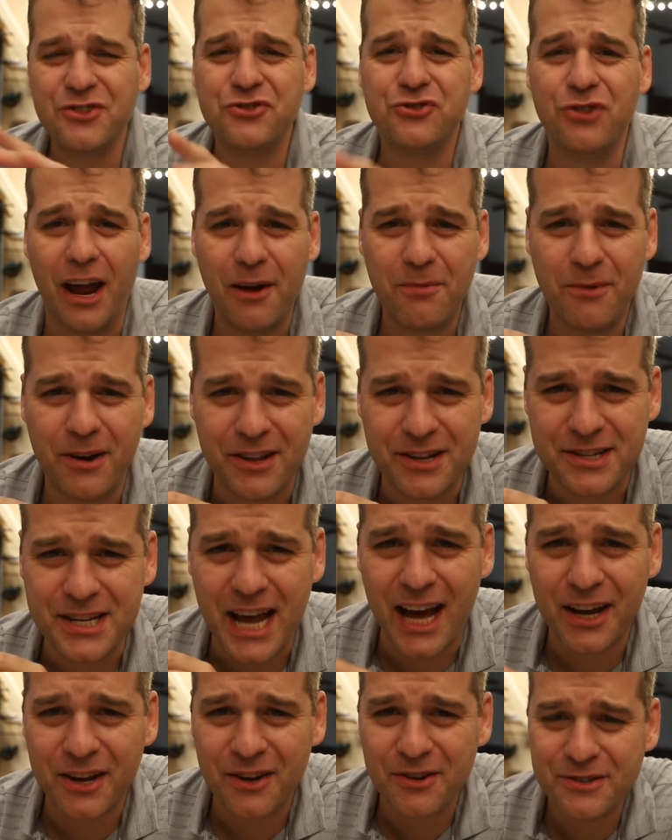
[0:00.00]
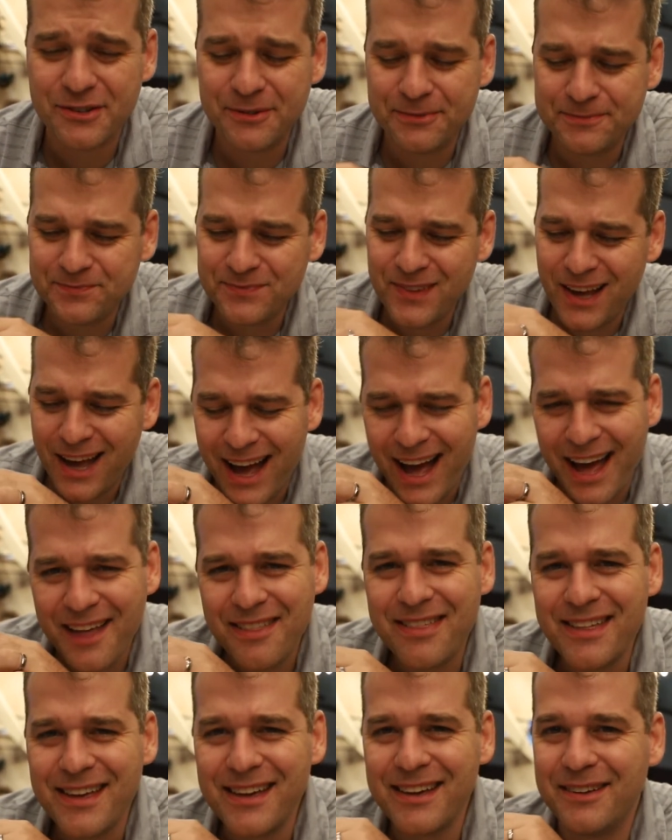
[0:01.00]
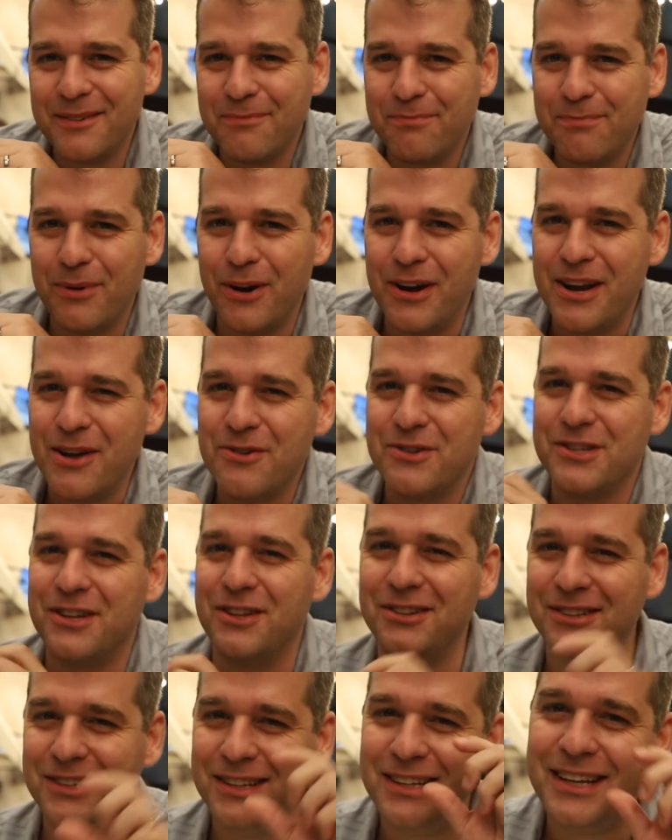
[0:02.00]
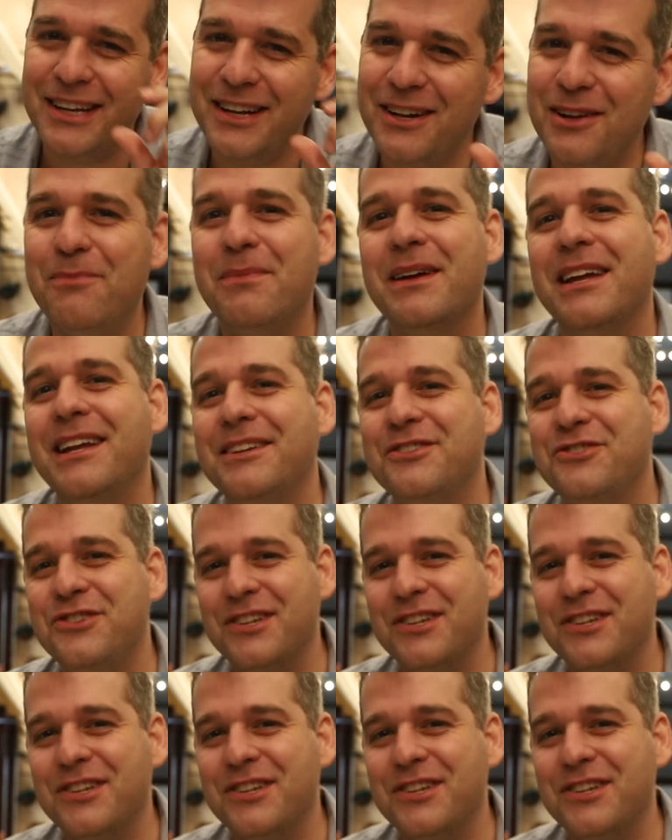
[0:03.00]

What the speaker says: just tried one of the tacos. I think Brittany was a little bit,